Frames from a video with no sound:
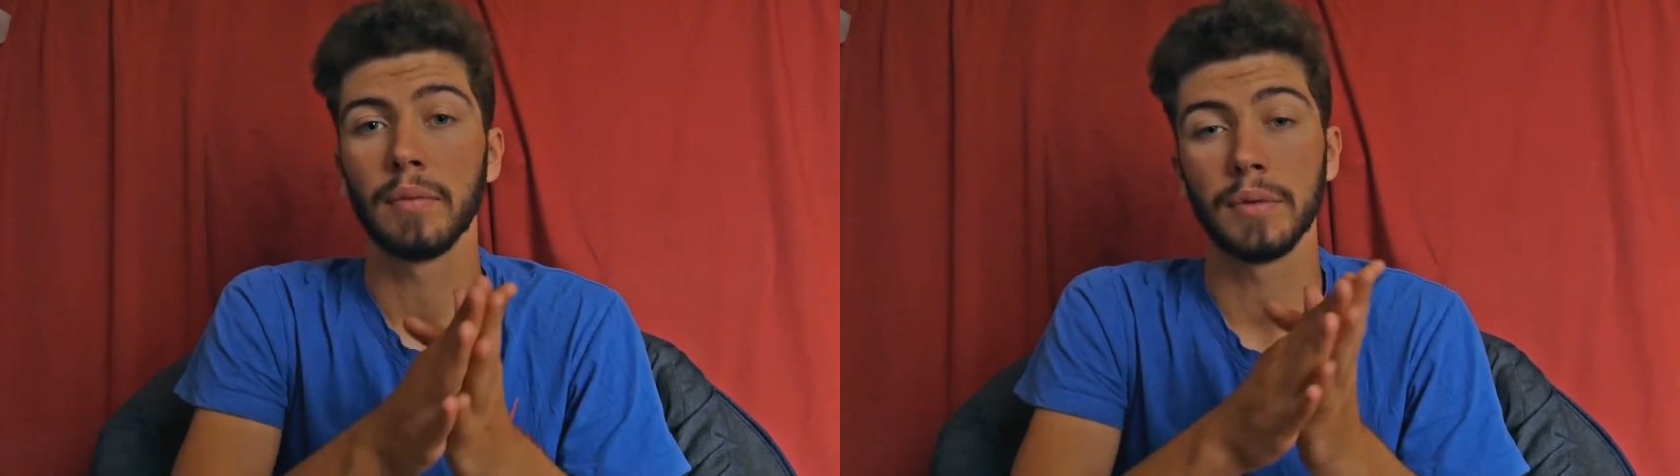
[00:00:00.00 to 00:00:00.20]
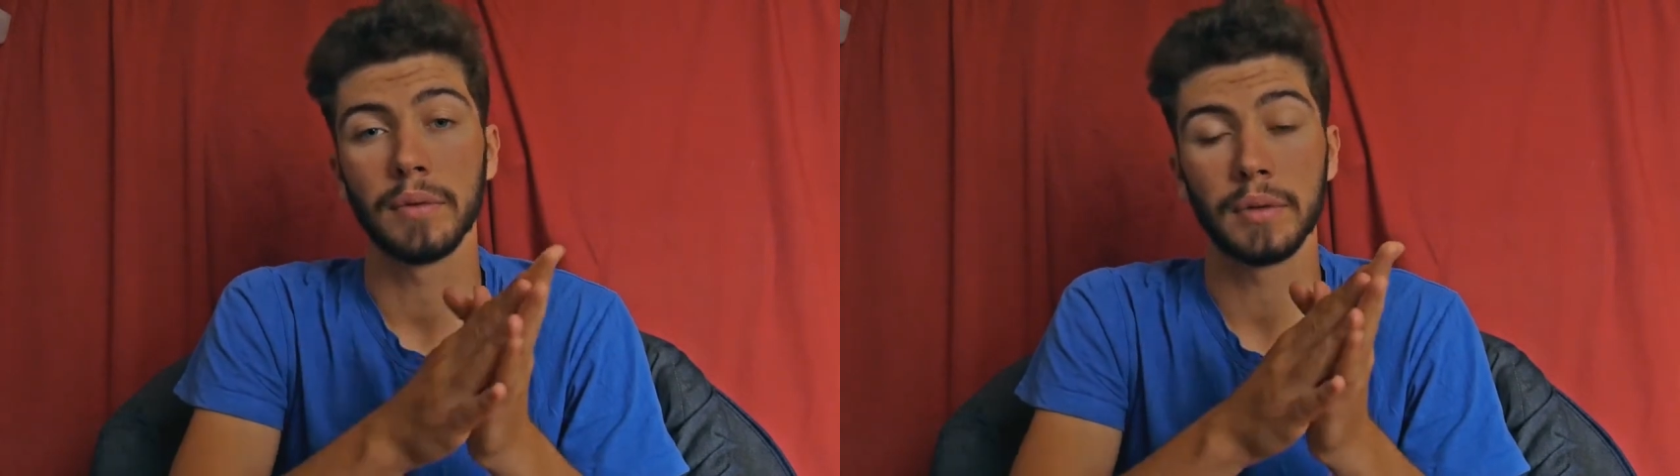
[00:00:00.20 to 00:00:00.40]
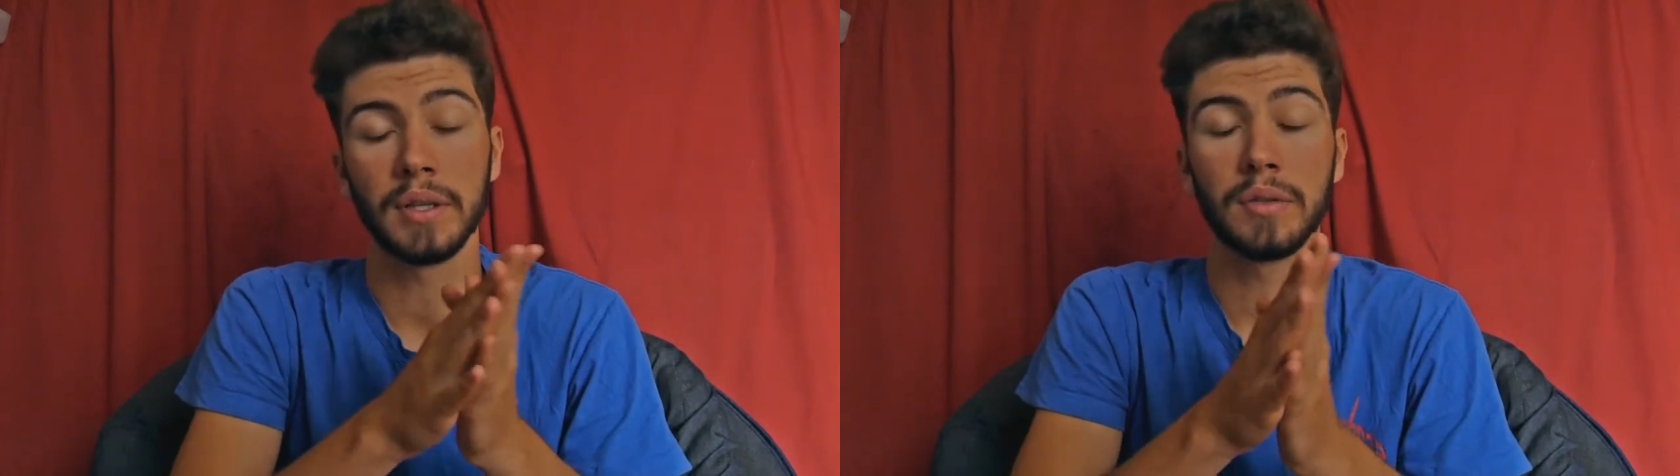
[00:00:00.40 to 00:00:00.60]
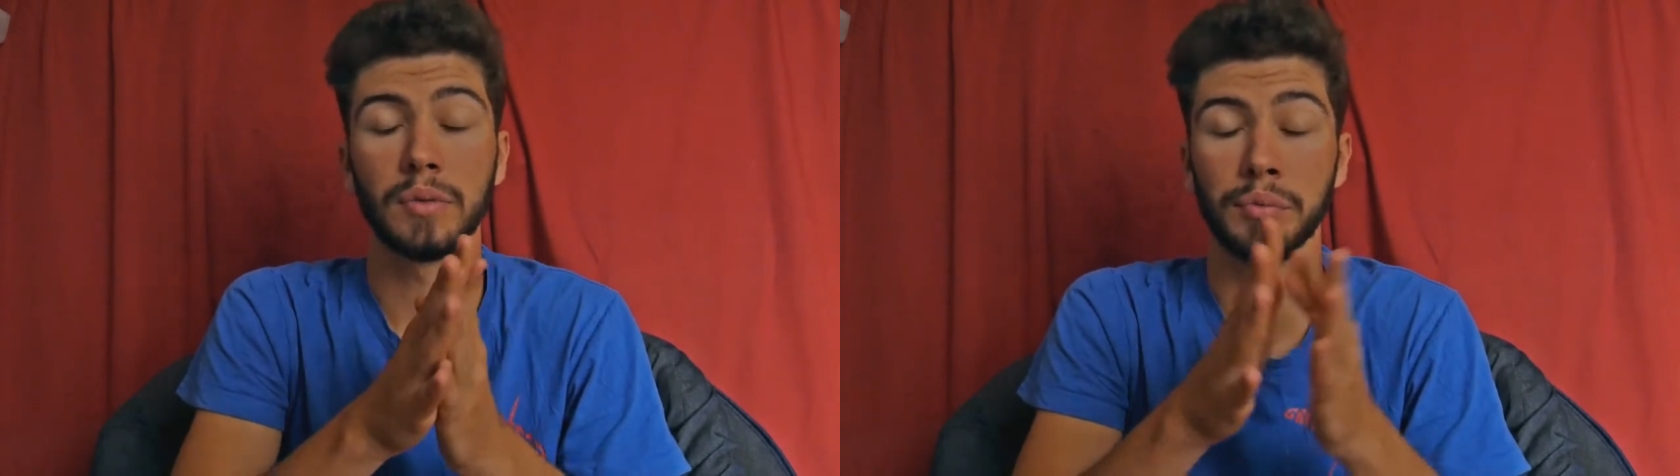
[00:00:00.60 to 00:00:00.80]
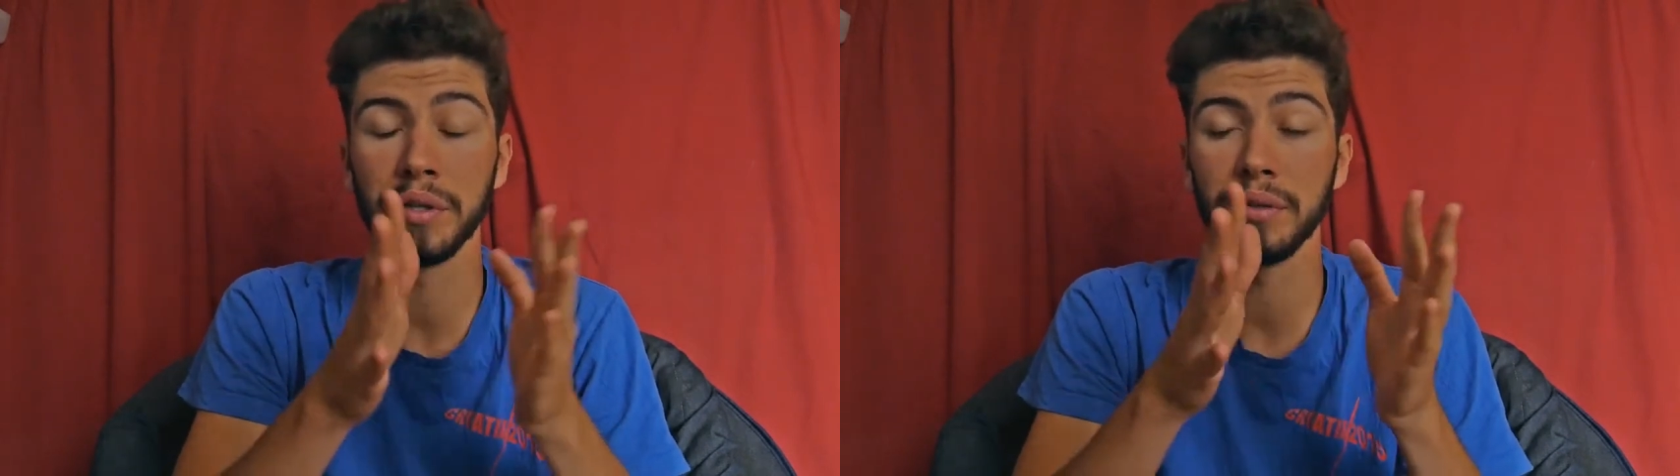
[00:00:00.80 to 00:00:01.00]
you need
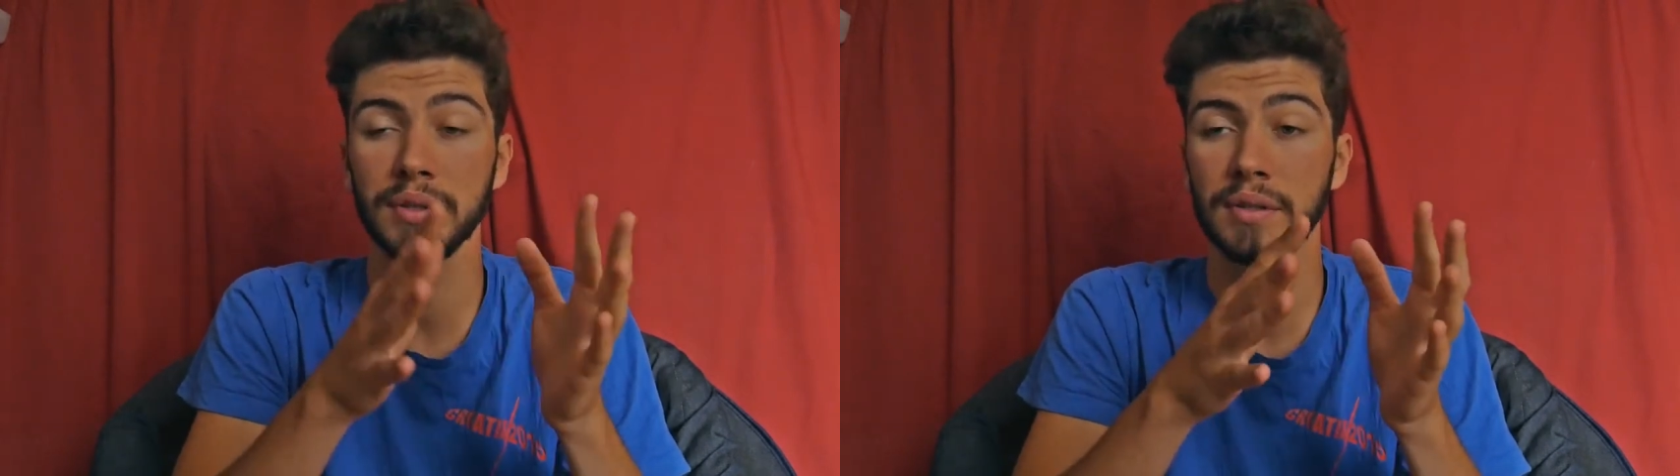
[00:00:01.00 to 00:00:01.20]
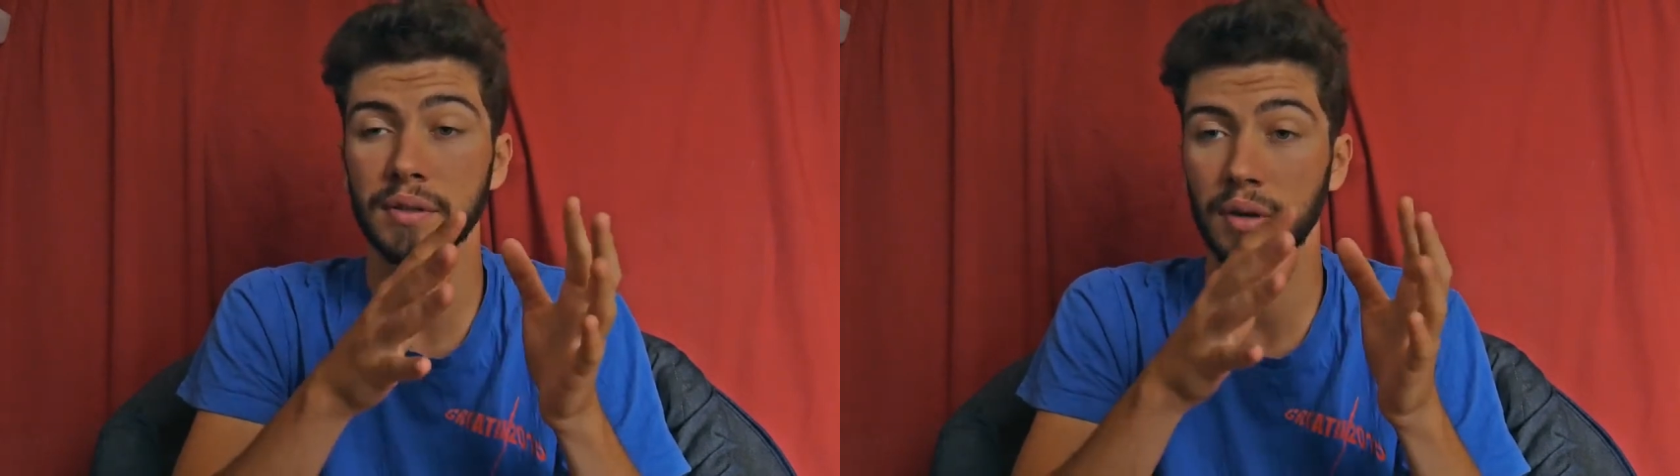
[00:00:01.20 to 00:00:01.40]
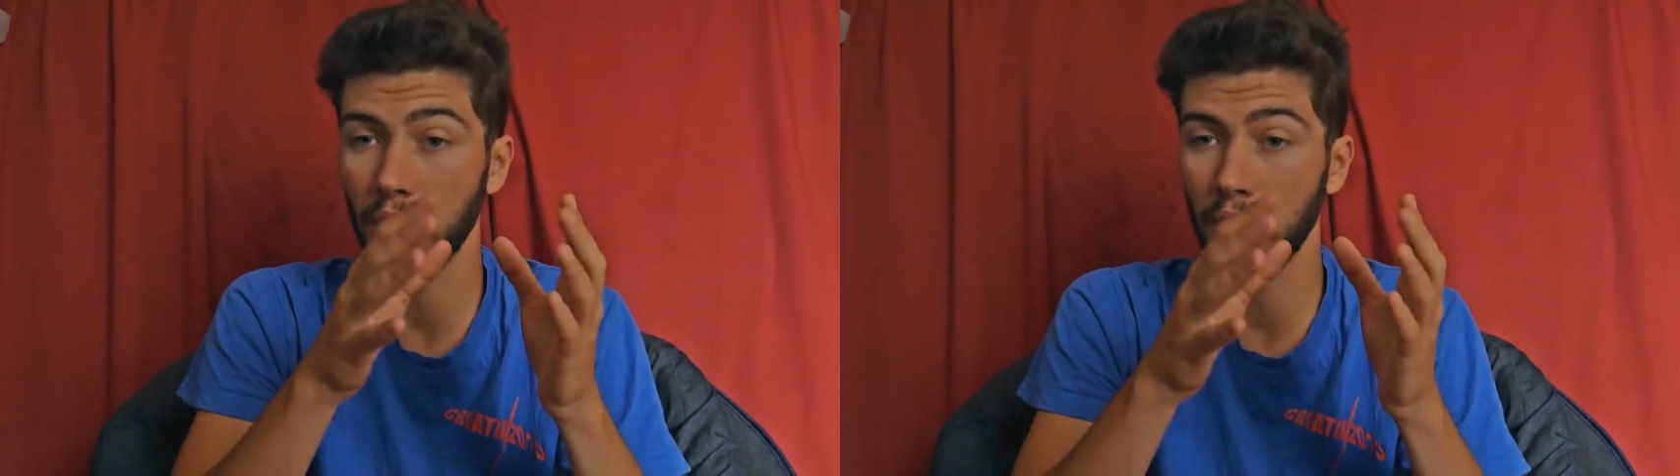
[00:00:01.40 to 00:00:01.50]
to reduce